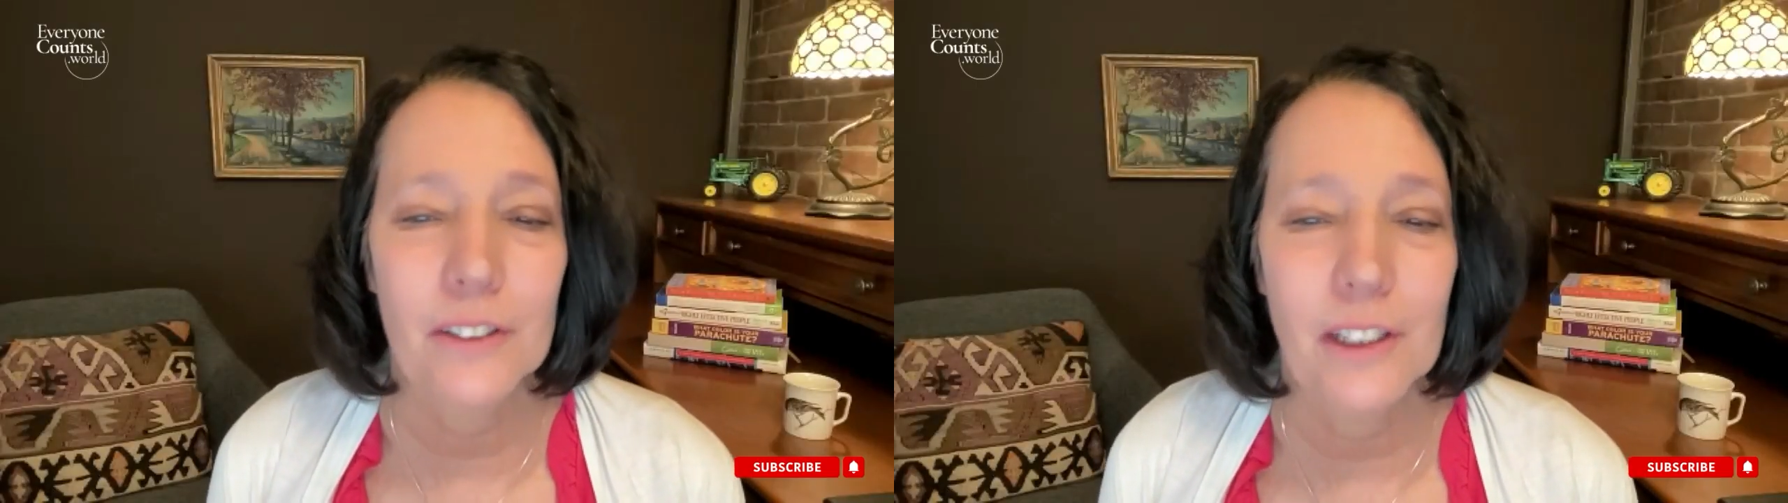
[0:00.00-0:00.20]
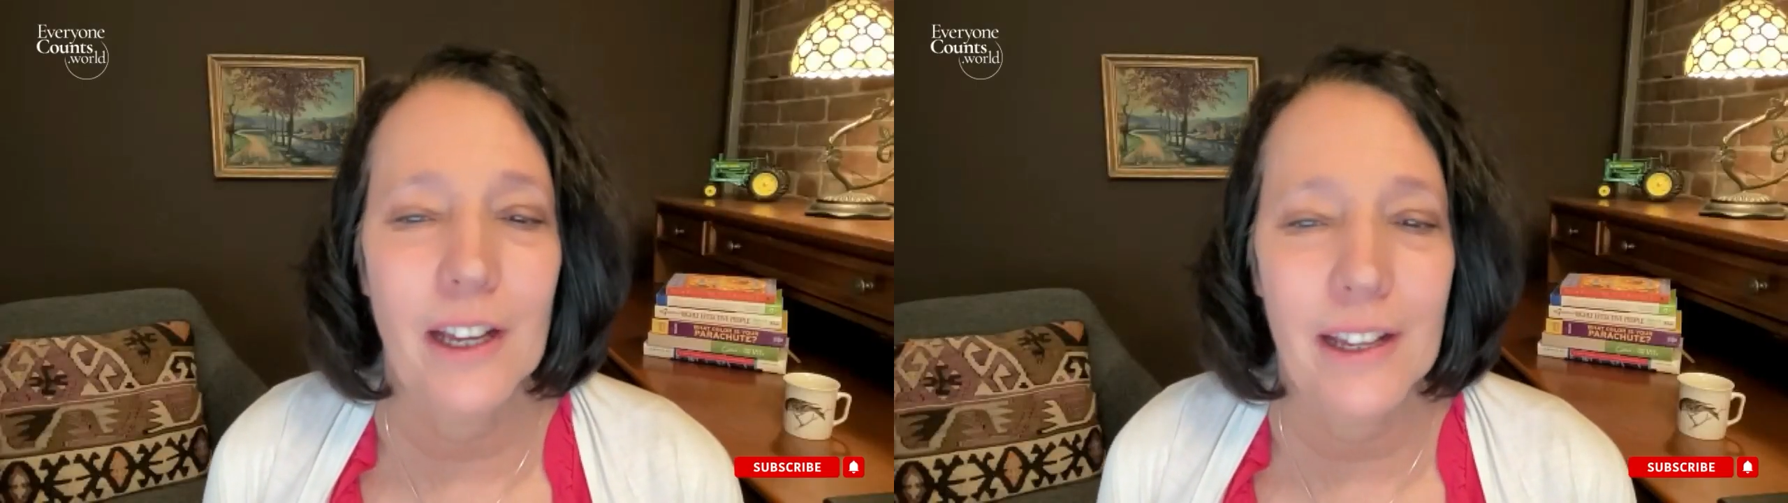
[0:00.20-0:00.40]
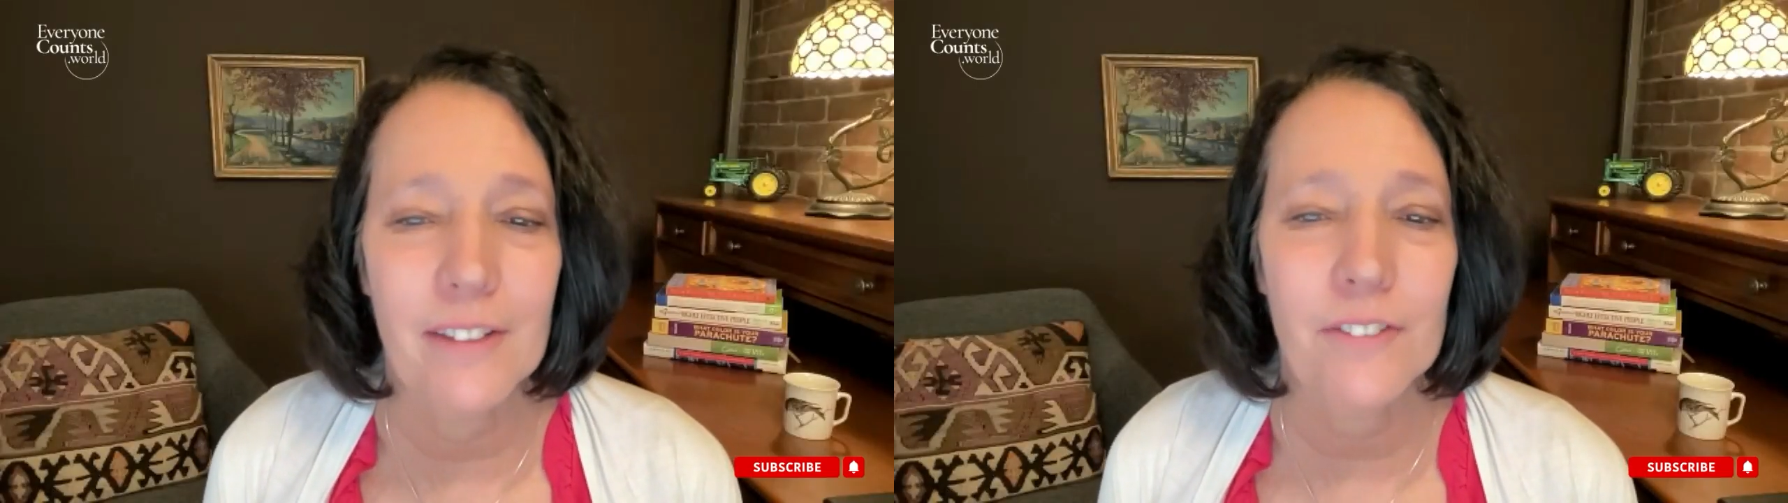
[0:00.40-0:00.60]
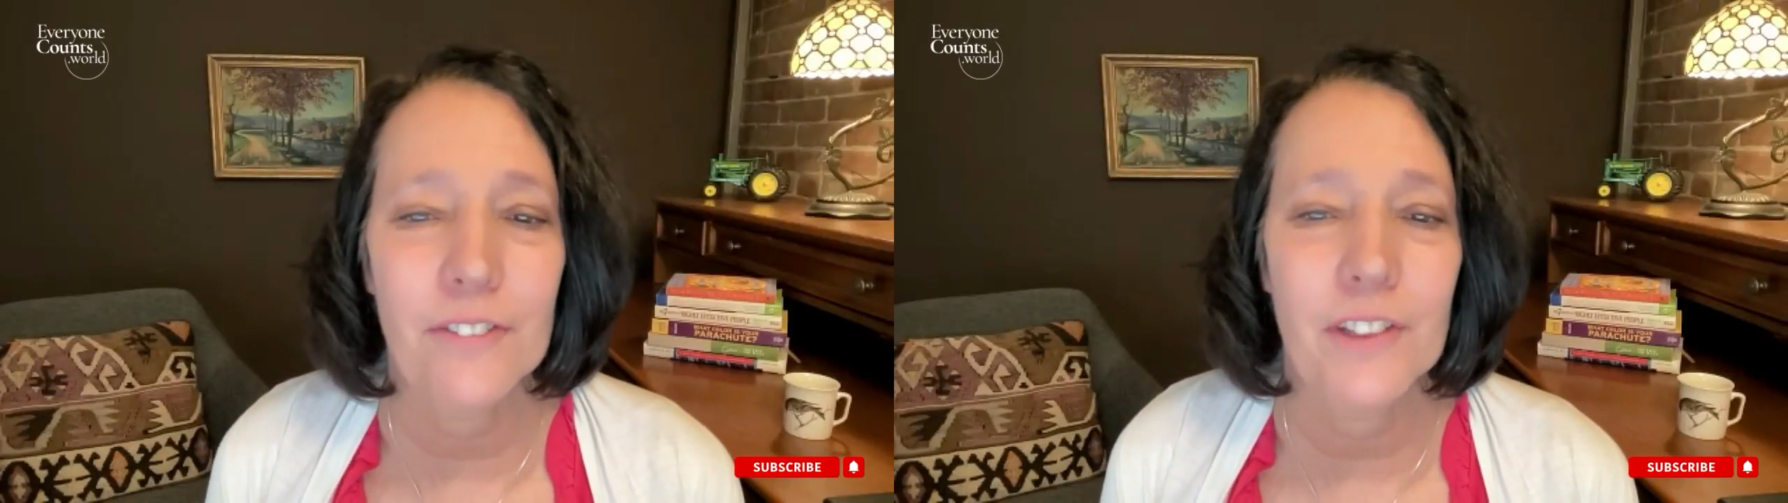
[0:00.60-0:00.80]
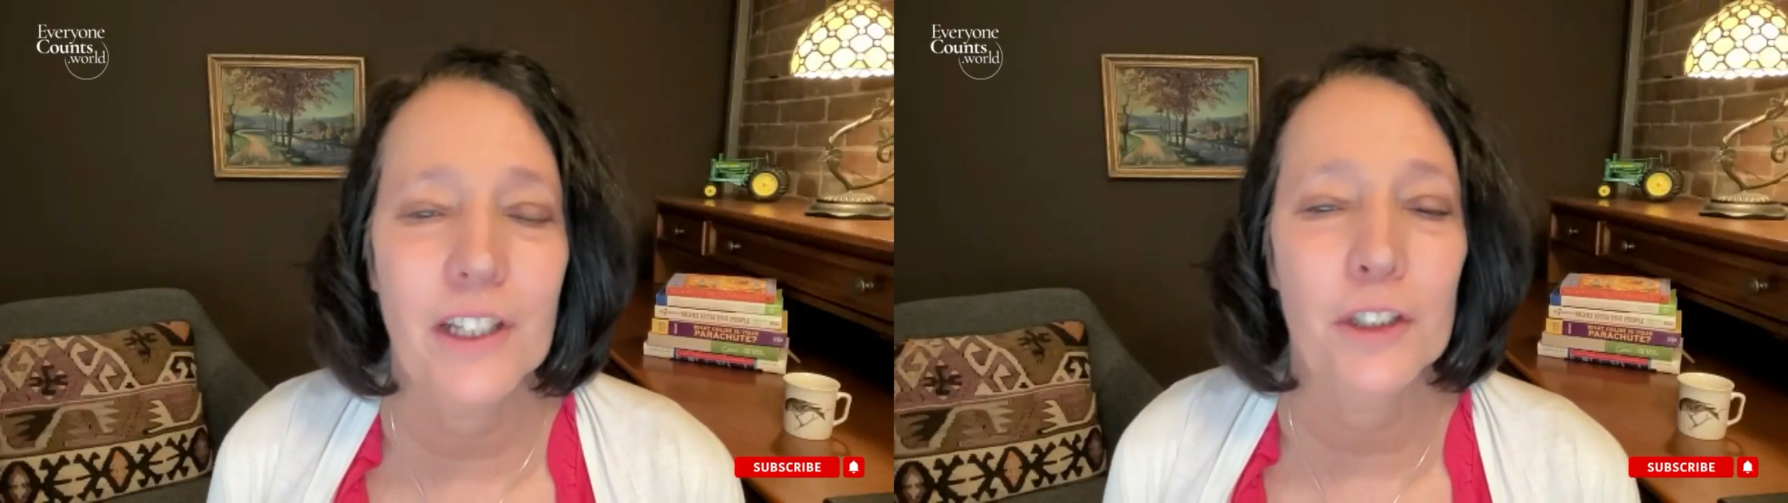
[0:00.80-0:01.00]
their
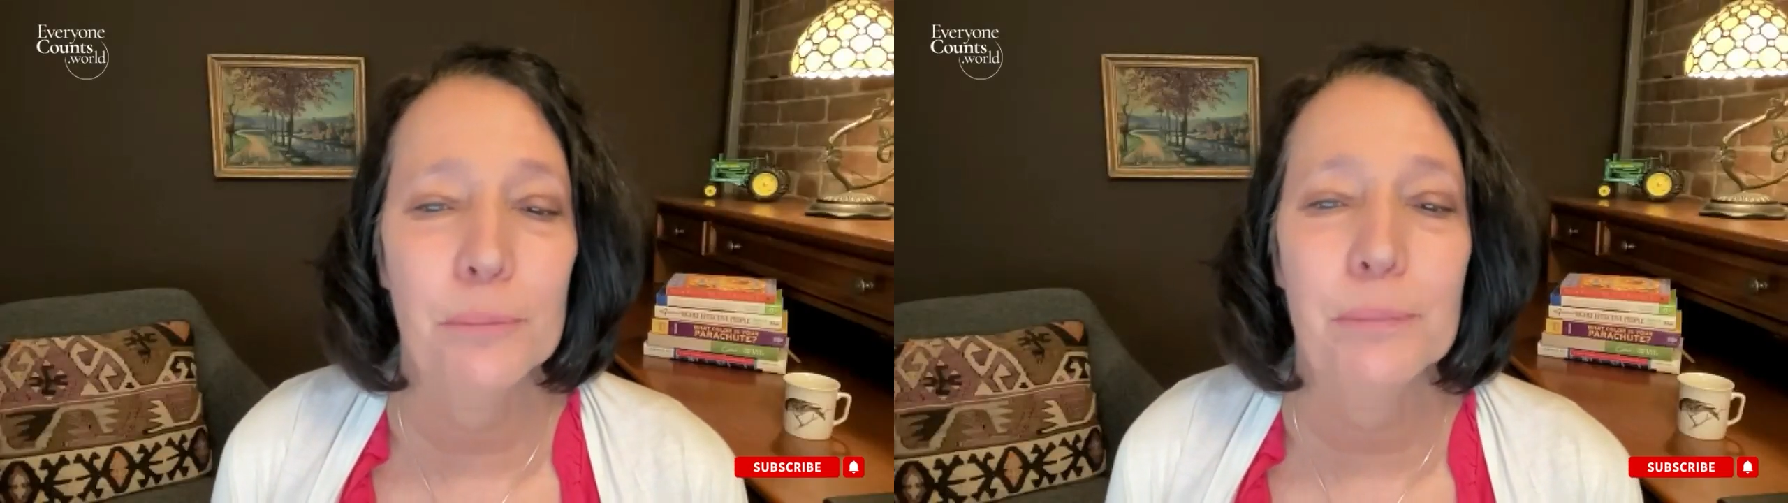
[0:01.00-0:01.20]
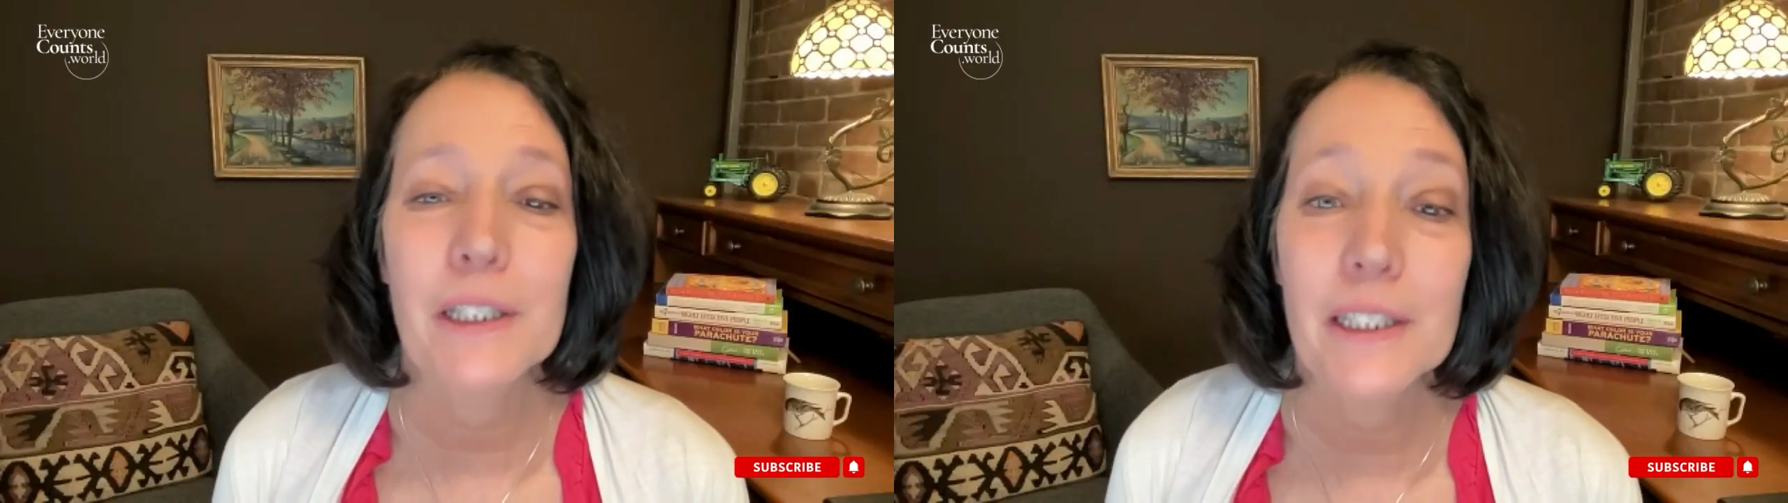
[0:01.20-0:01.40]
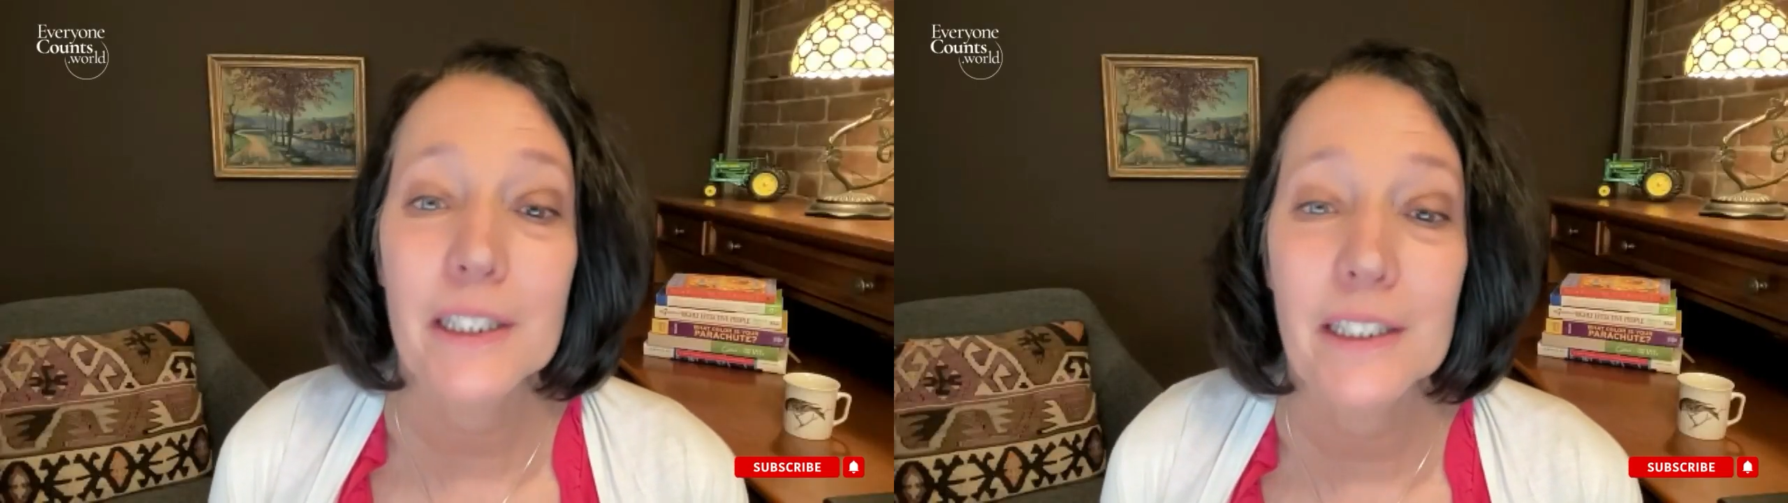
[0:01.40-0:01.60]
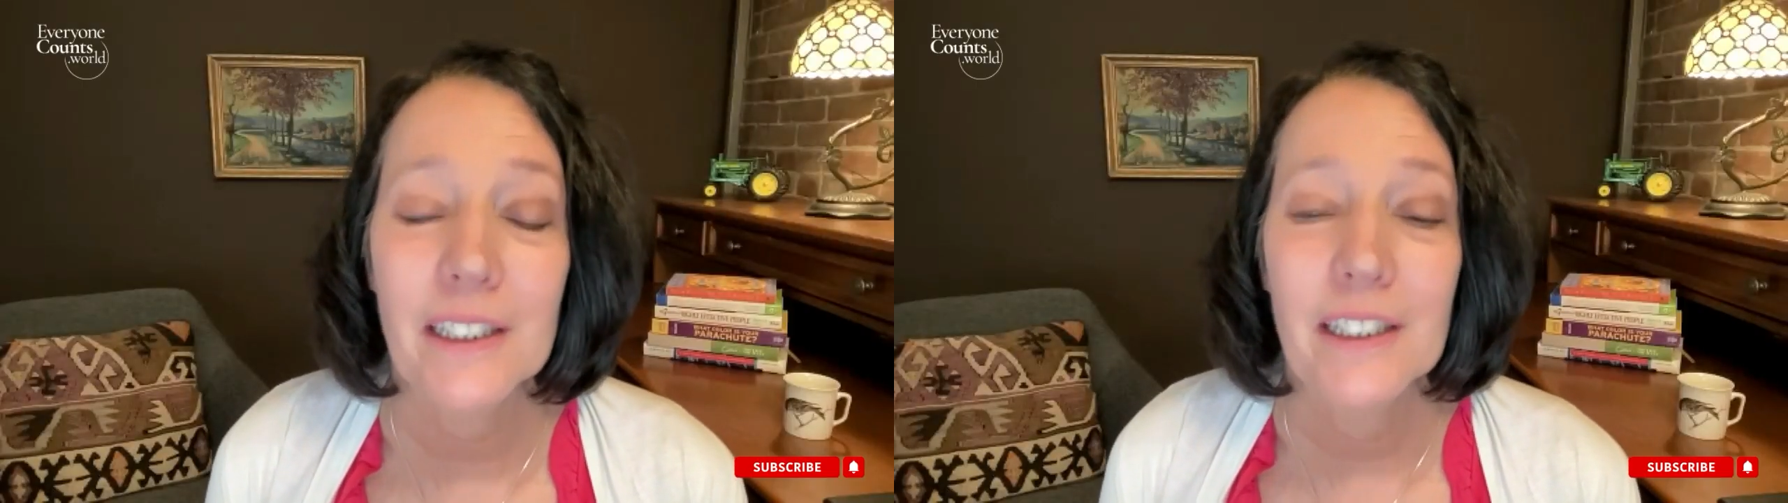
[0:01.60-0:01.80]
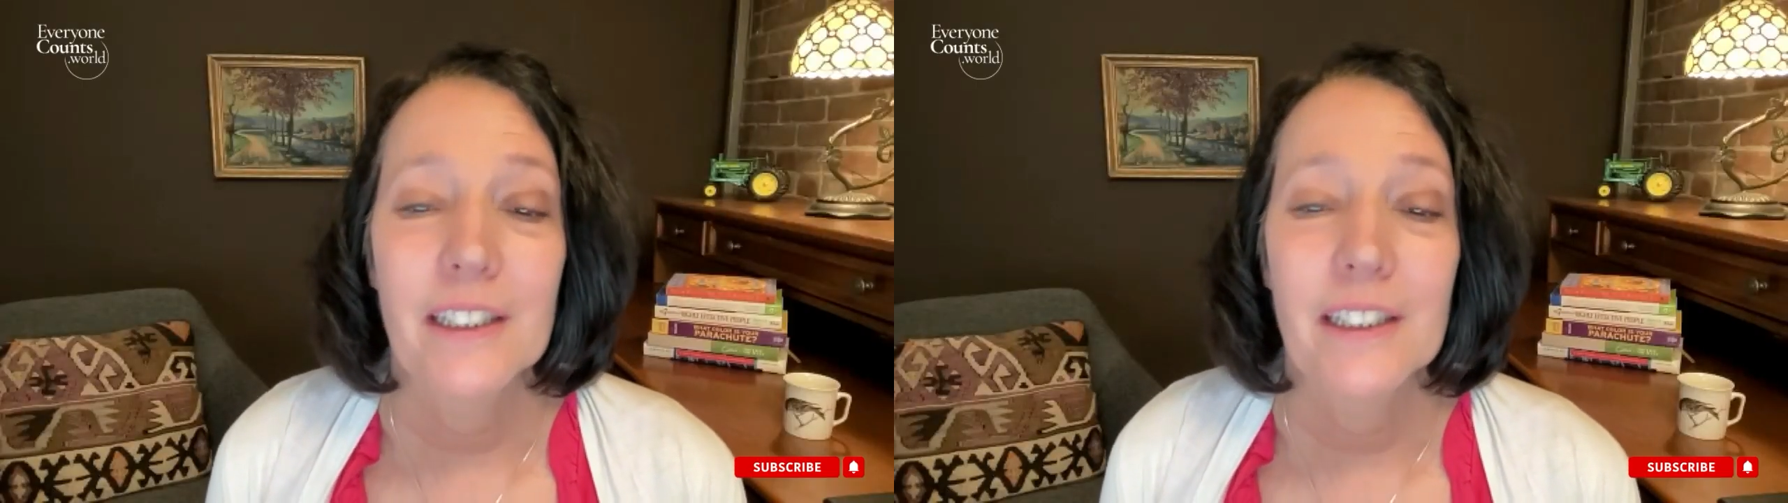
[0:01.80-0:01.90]
life that could be